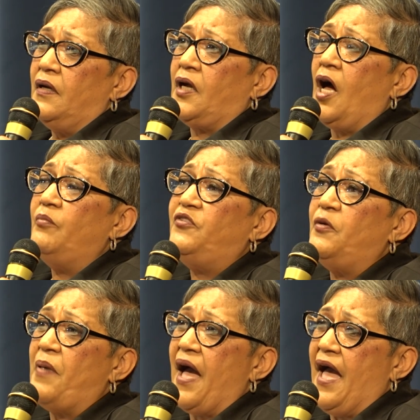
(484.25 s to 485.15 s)
come to
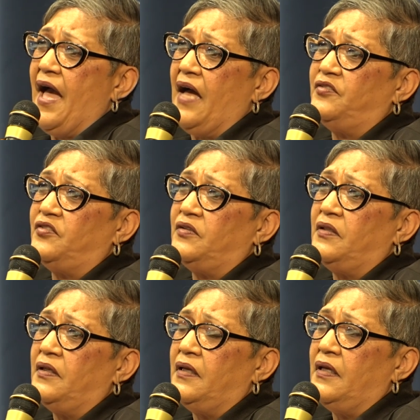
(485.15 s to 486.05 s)
pass
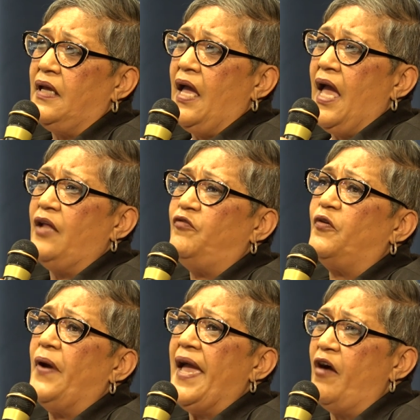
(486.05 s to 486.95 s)
and
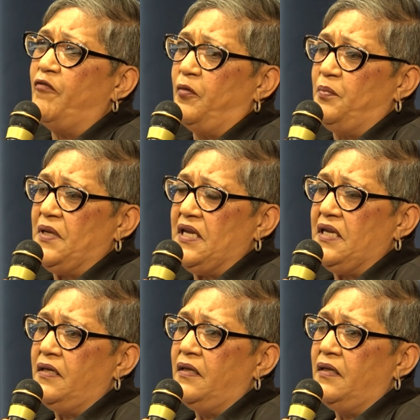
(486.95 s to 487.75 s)
forever be